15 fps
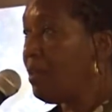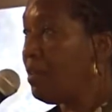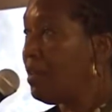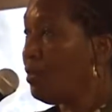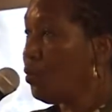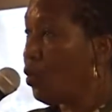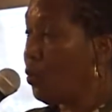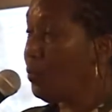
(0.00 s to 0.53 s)

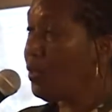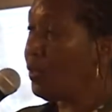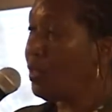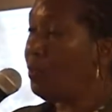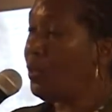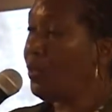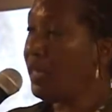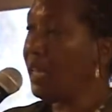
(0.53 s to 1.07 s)
in terms of
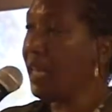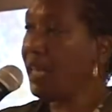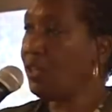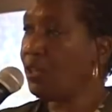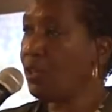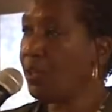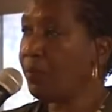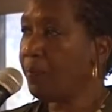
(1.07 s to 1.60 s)

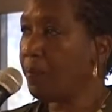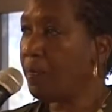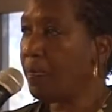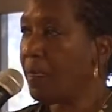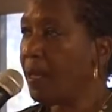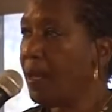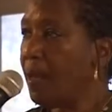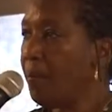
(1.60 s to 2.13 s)
communication,
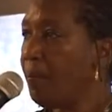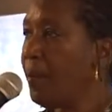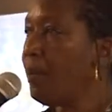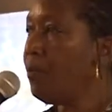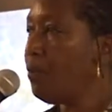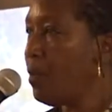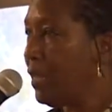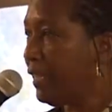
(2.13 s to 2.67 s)

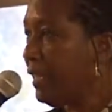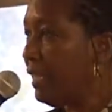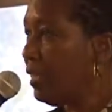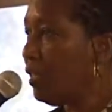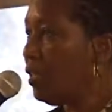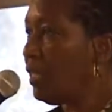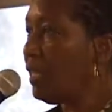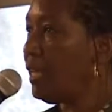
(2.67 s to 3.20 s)
but
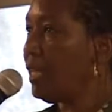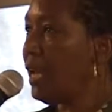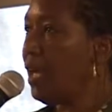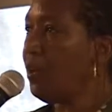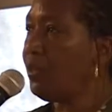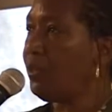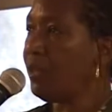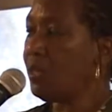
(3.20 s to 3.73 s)
again, looking at
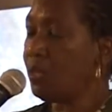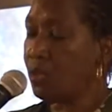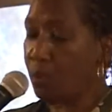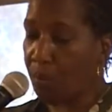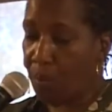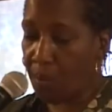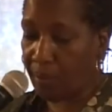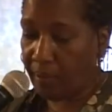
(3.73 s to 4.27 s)
how you can
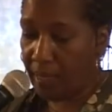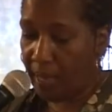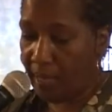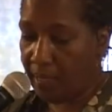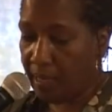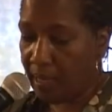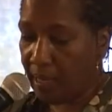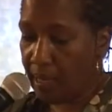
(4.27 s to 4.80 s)
support
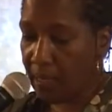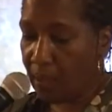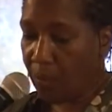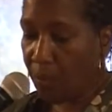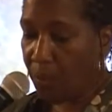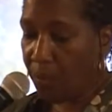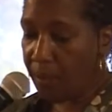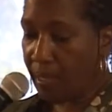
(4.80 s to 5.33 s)
that,
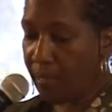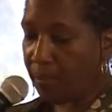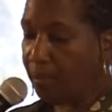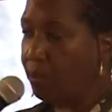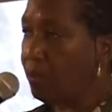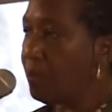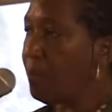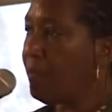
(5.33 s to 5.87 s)
support that
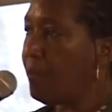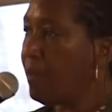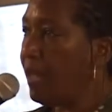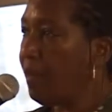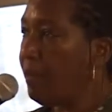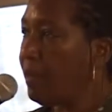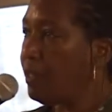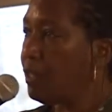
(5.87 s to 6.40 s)
through some of the
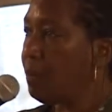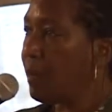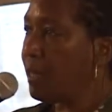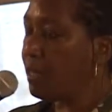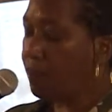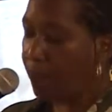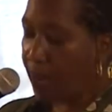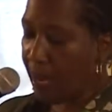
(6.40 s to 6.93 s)

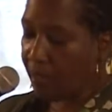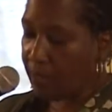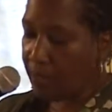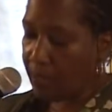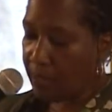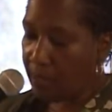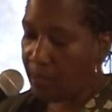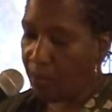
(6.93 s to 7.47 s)
evidence-based
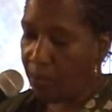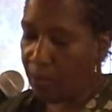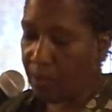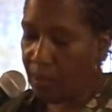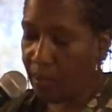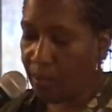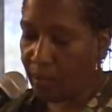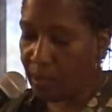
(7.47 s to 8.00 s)
practices that
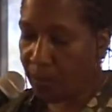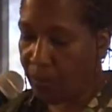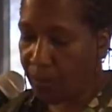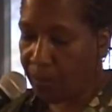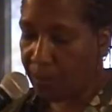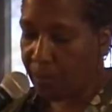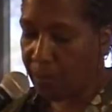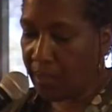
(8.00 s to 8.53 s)
we are
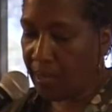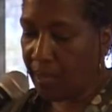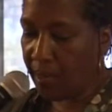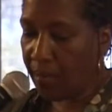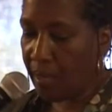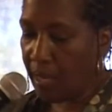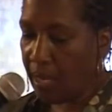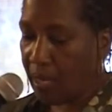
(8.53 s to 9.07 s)
exposed to
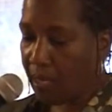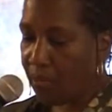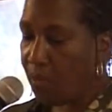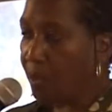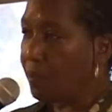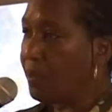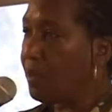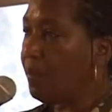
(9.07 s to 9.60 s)
now,
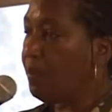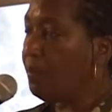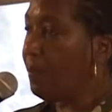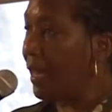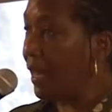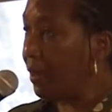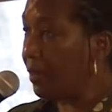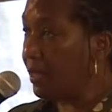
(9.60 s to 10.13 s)
terms of
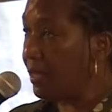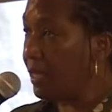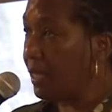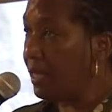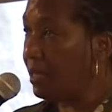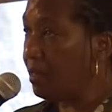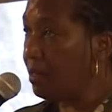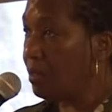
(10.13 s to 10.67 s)

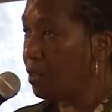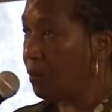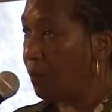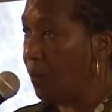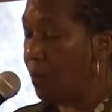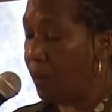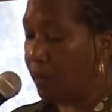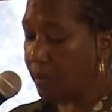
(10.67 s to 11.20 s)
parenting
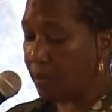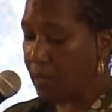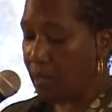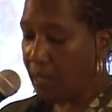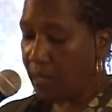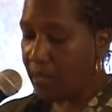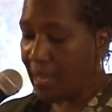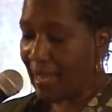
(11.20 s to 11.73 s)
support.
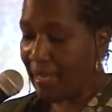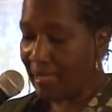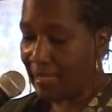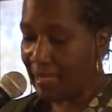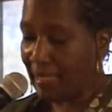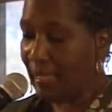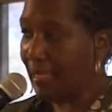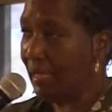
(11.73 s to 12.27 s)
That
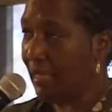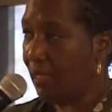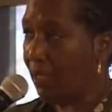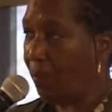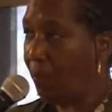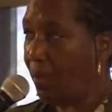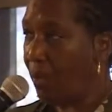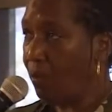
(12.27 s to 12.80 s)
is key
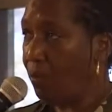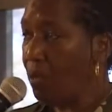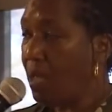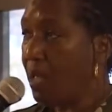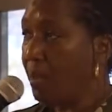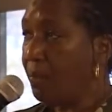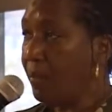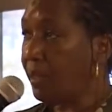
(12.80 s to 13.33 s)

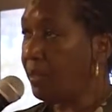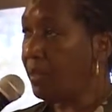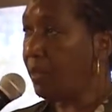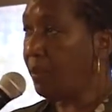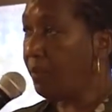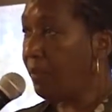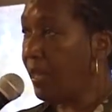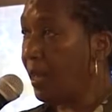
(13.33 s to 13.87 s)
among
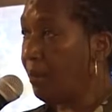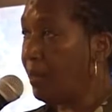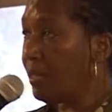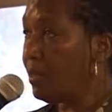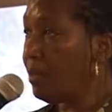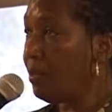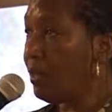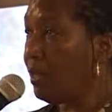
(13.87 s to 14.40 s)
military
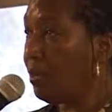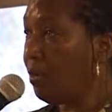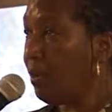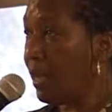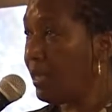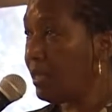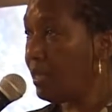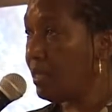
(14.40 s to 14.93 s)
families that are in
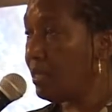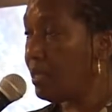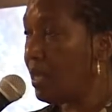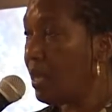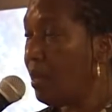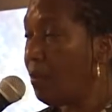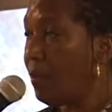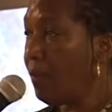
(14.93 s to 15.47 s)
crisis,
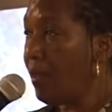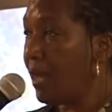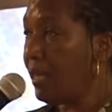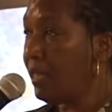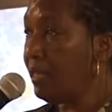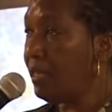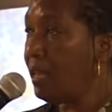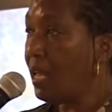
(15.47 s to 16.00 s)

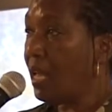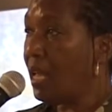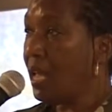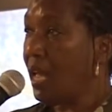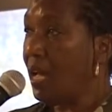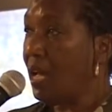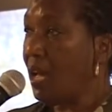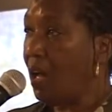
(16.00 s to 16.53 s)

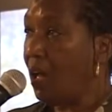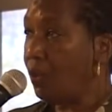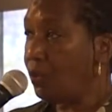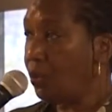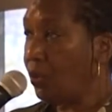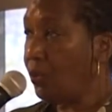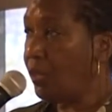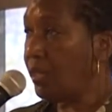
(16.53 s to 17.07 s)
providing
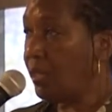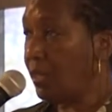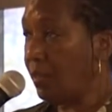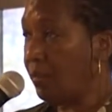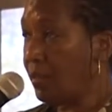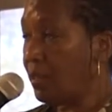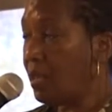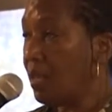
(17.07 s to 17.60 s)

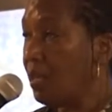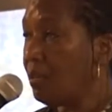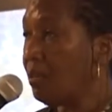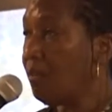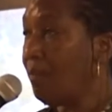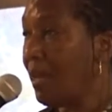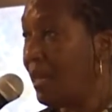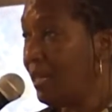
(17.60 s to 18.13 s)
alternatives
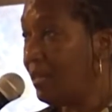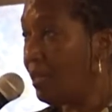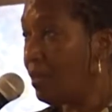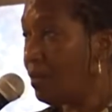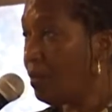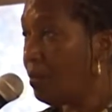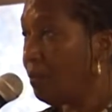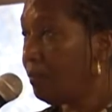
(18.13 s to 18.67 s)
to
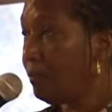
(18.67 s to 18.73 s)
violence,